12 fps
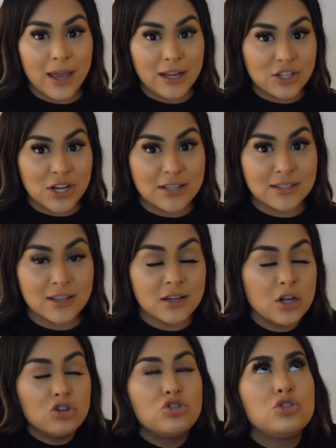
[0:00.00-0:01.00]
and
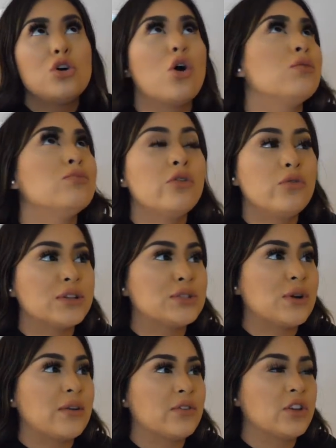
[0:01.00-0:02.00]
Jason don't move
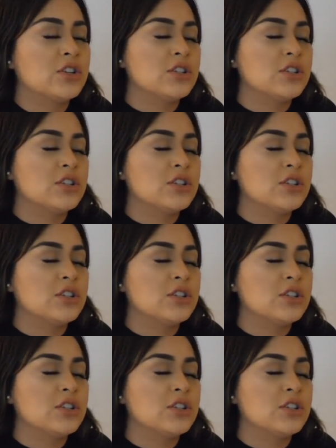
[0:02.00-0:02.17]
whatsoever. They're